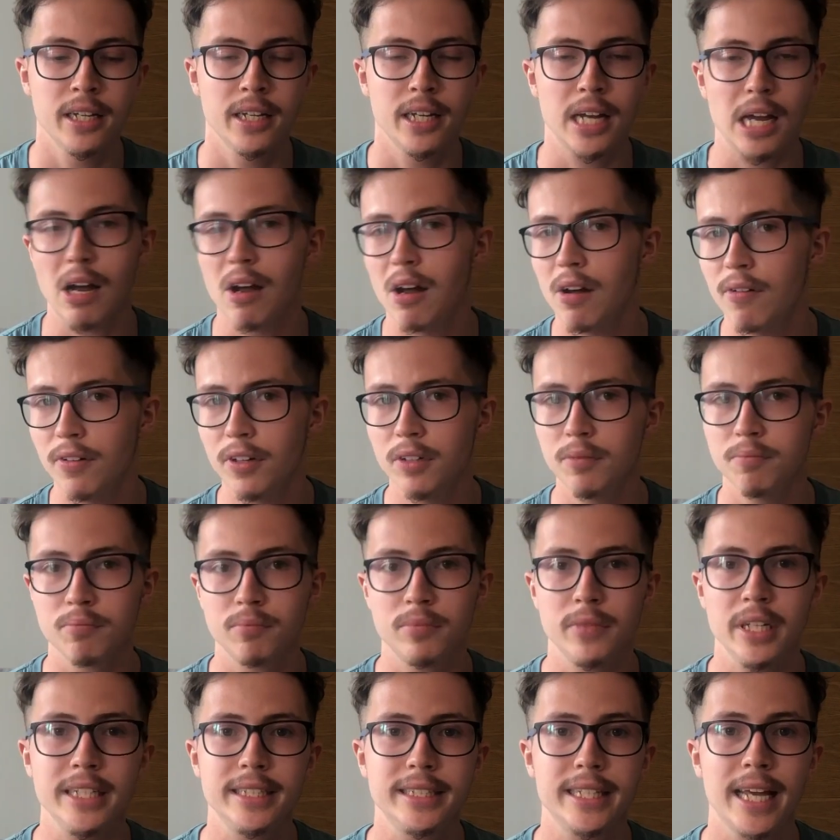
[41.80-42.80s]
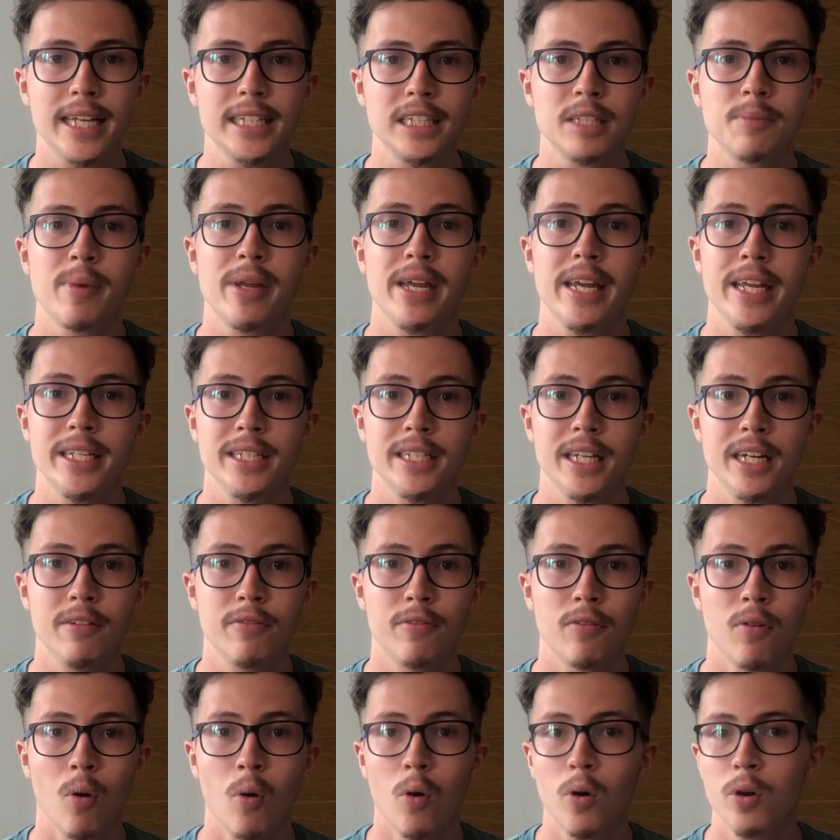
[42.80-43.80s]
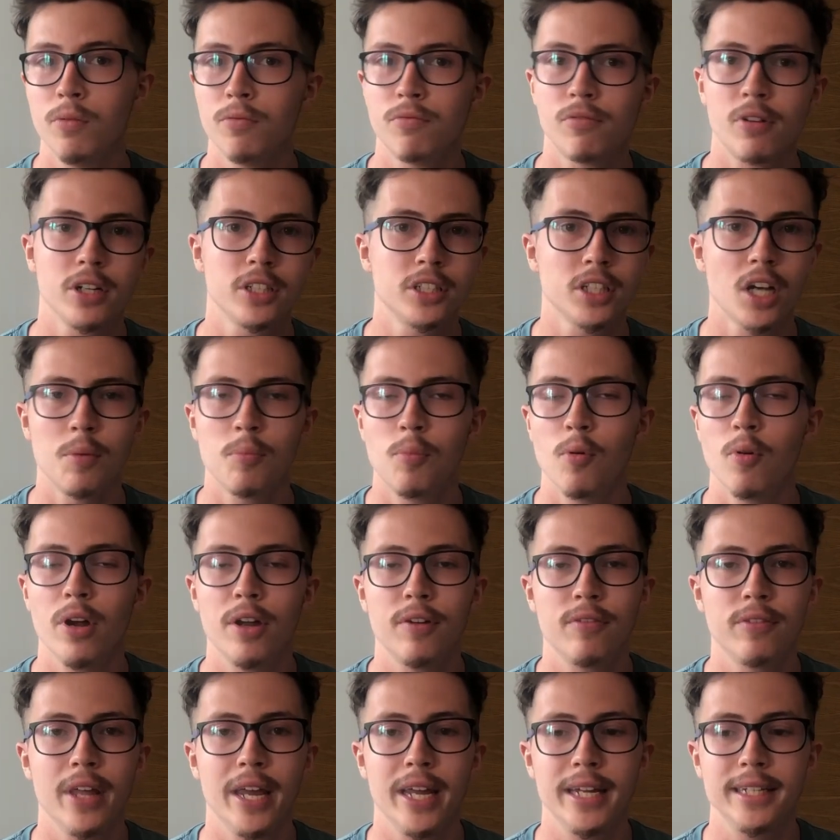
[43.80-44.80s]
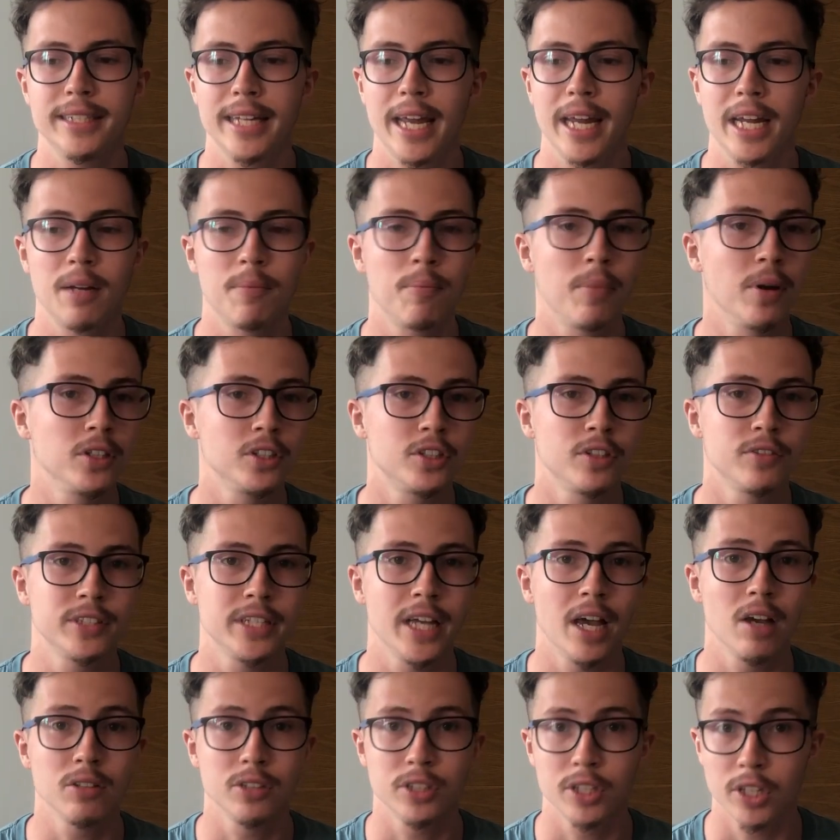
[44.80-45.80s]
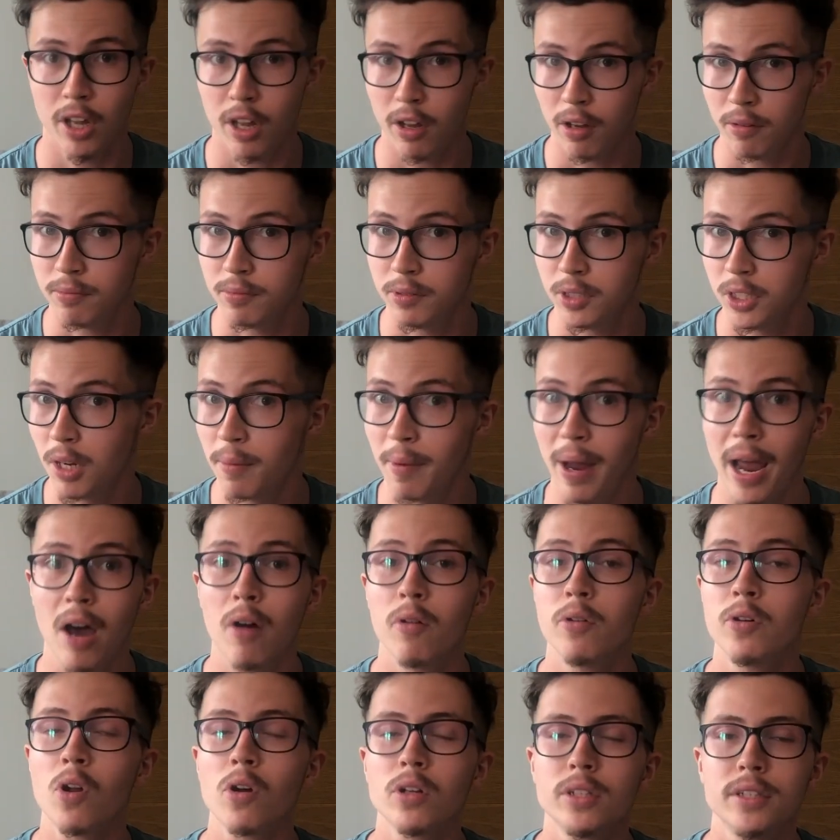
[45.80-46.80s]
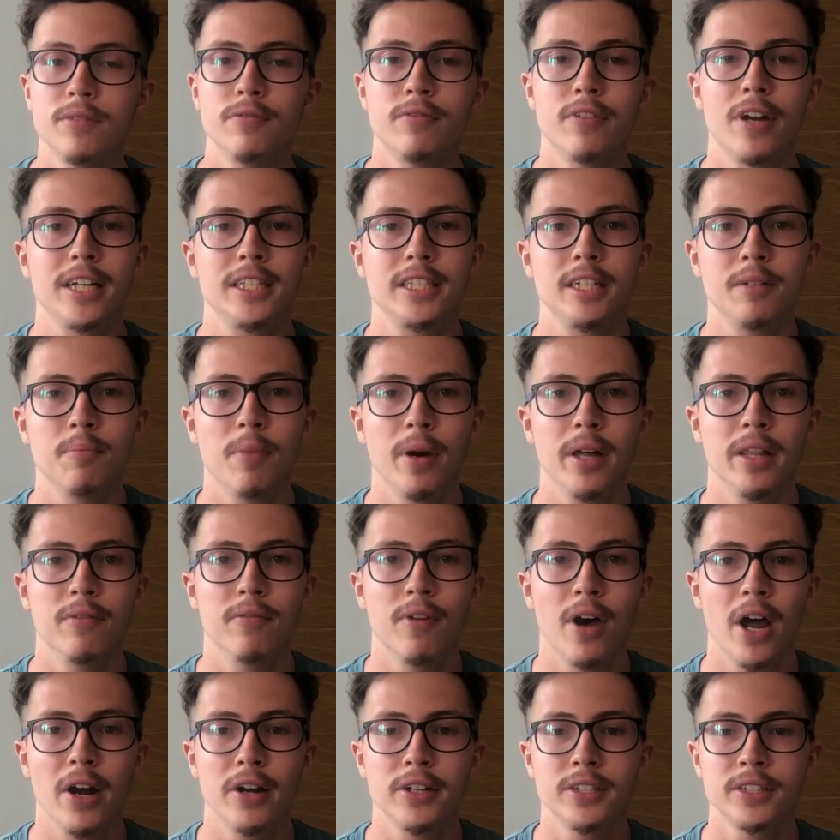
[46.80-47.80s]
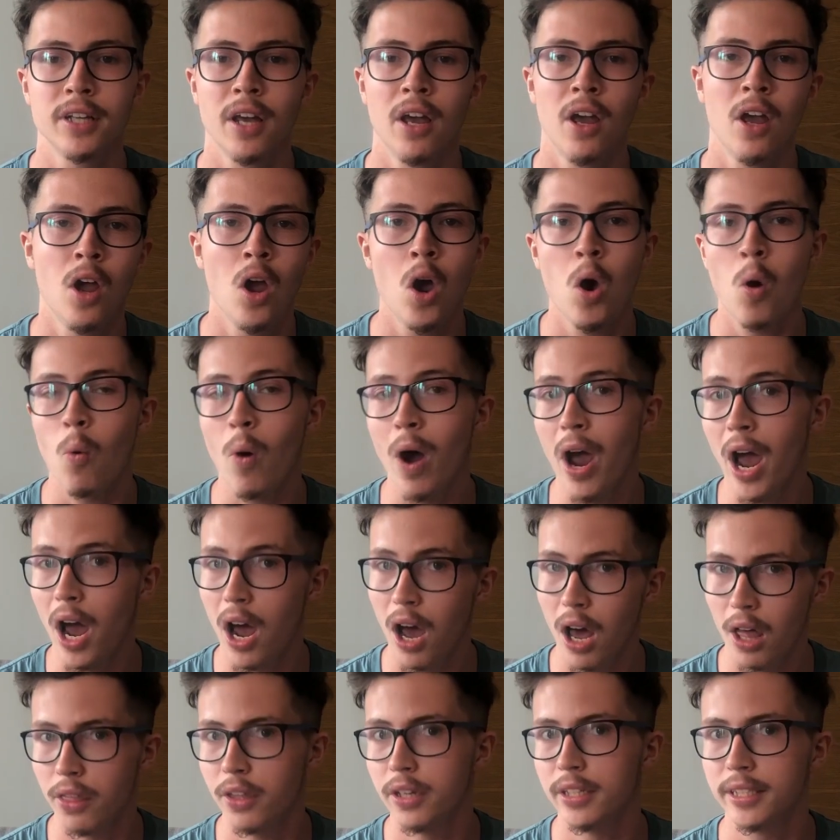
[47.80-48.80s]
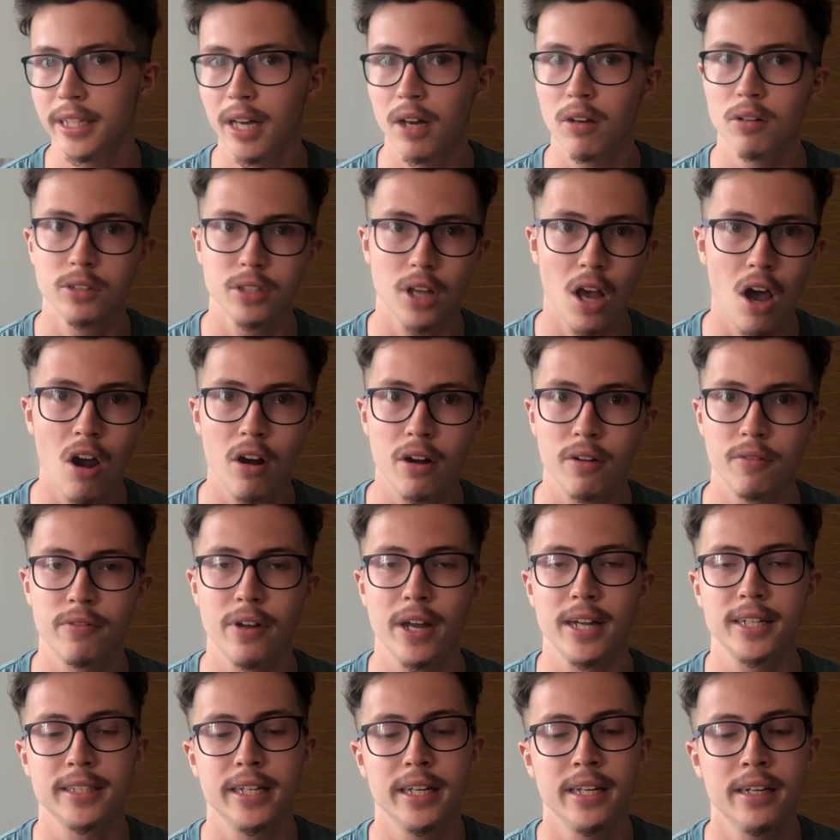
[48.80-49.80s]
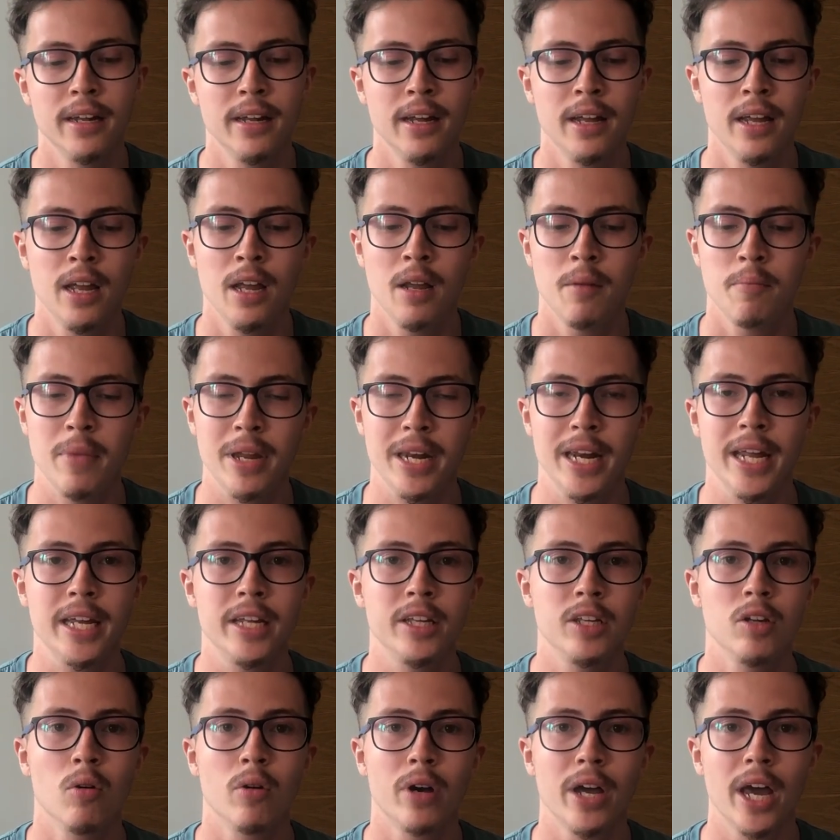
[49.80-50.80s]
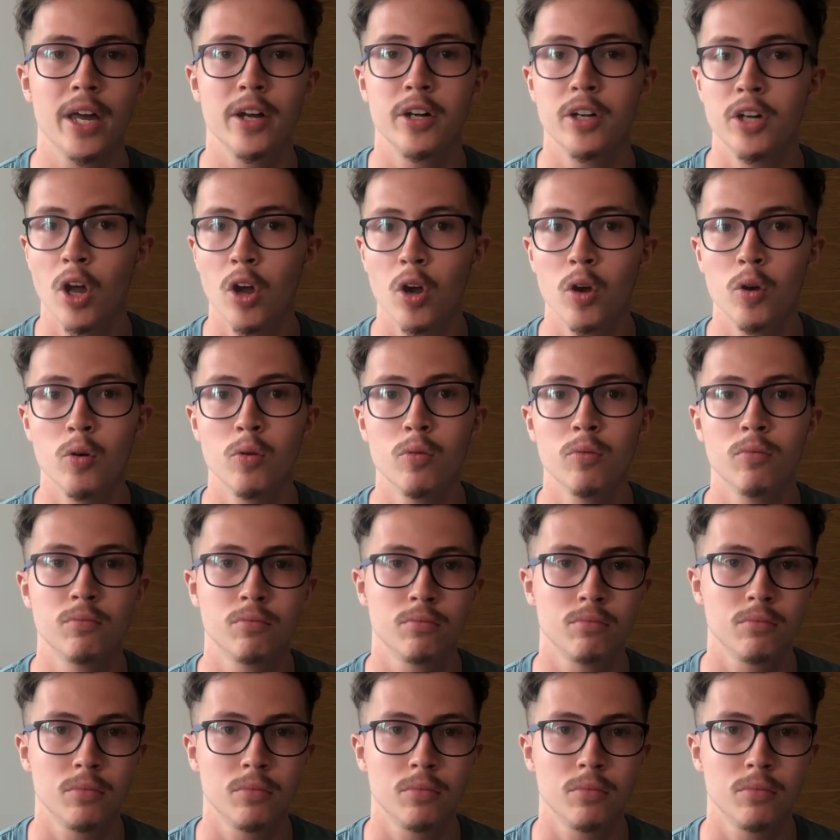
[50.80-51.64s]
However, these tests can be easily flawed. For example, if they take a bunch of cells that are somehow not infected by the virus where other cells are infected, meaning you'll get no